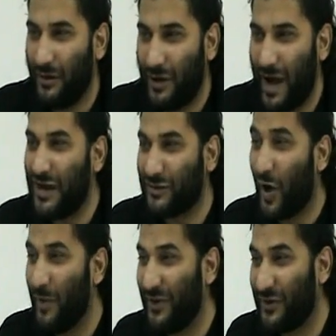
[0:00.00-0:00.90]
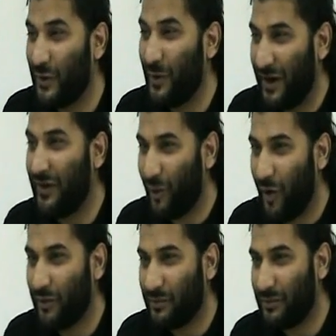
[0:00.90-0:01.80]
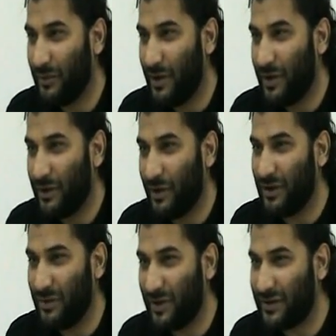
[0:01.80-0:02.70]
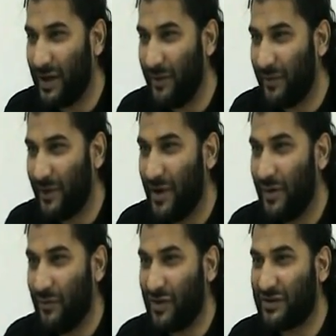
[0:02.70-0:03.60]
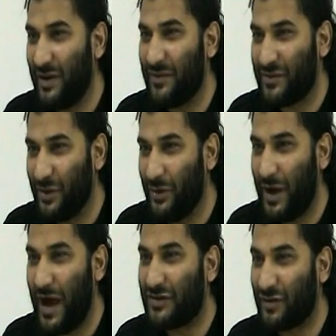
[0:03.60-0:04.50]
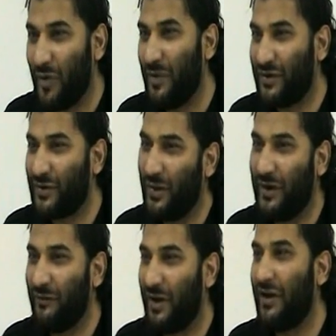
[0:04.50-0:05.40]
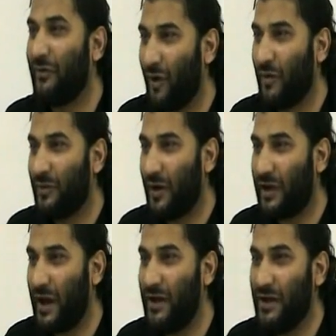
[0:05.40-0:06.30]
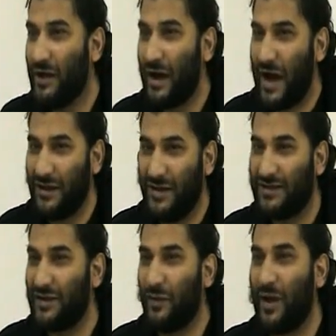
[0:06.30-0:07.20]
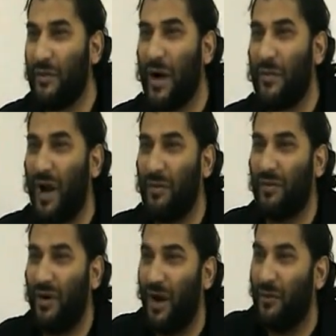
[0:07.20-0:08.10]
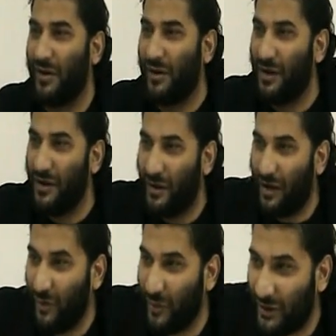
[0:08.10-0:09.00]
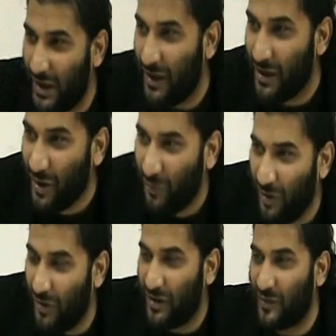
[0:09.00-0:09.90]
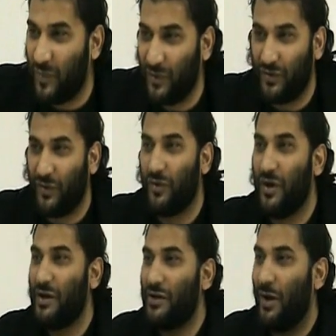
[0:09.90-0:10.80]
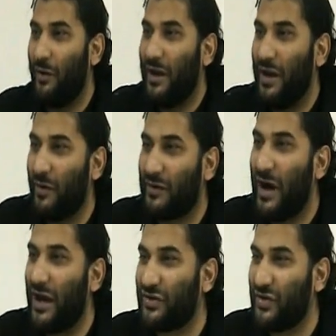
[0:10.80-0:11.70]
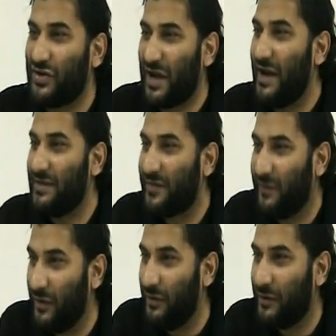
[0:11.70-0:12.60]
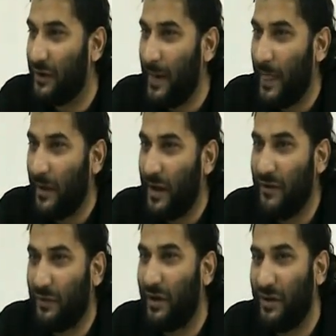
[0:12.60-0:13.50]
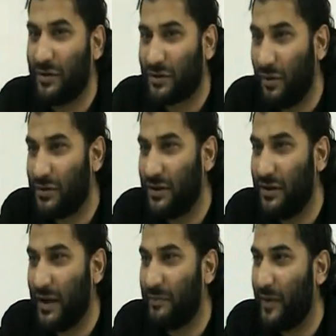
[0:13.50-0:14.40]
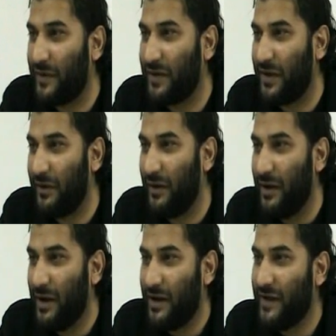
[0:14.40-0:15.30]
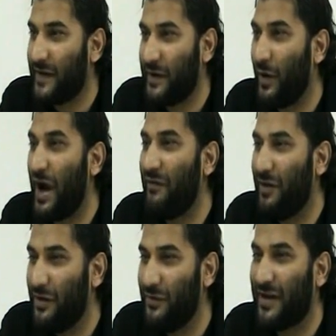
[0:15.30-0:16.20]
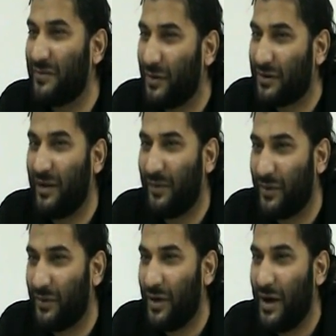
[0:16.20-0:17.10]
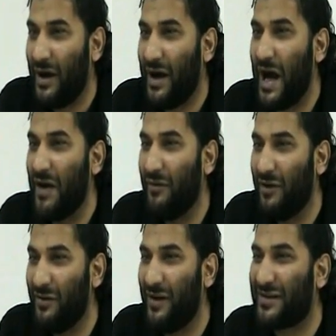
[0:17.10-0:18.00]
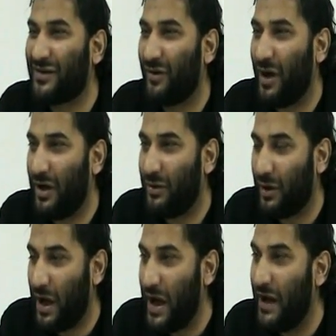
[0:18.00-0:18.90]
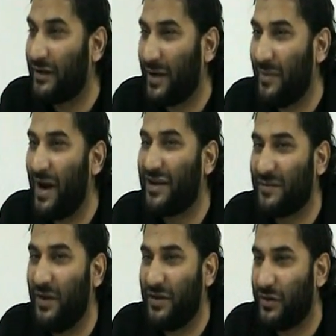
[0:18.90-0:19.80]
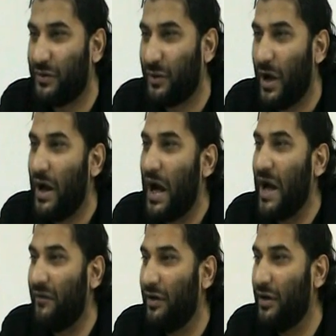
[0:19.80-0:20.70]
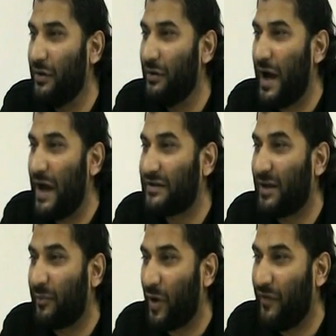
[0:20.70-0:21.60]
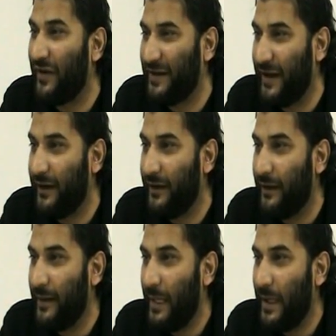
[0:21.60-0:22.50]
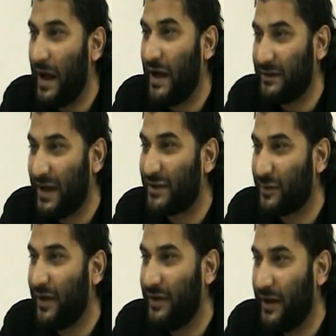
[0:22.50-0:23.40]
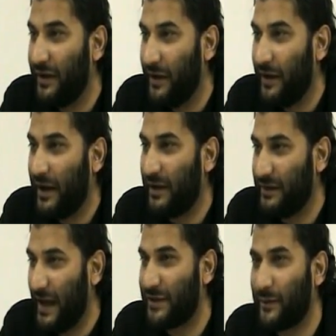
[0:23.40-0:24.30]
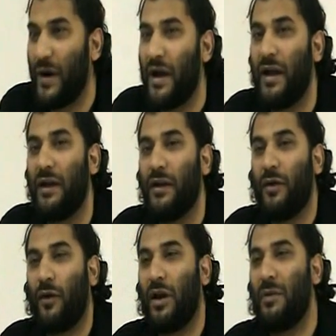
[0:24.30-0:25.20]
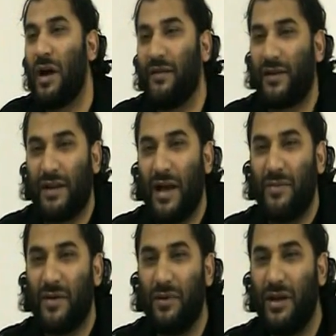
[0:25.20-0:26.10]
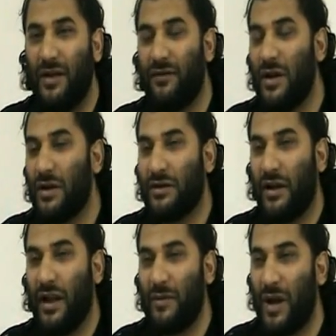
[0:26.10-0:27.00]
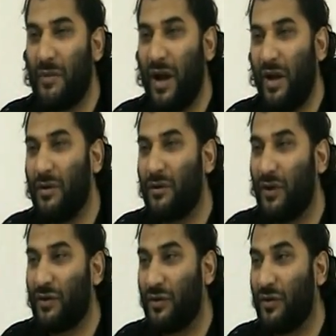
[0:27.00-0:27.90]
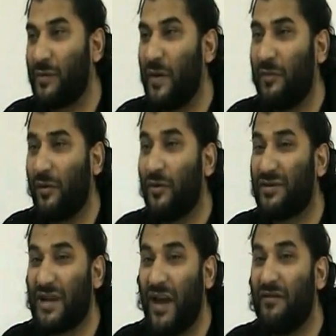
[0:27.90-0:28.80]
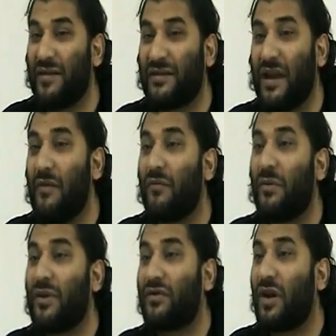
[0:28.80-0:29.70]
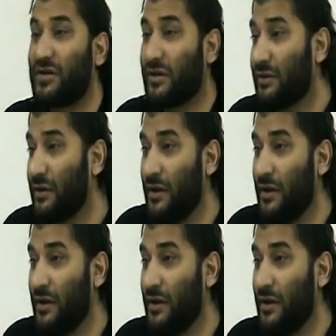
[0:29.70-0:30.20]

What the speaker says: as Romans do when in Rome. Not the Muslims. Muslims do as Romans do when in Rome. Okay? And this is what Imam Ahmad bin Hanbal, rahmahullah, was put through. You know, when he was asked to change his views, even when he was tortured and persecuted, he said, no, I will do as Muslims do. I will do as Quran commands me to do. I will do as the Prophet did. And that's what he did. And that's why ulama of Islam, they believe that Imam Ahmad was one of those people who saved Islam from destruction.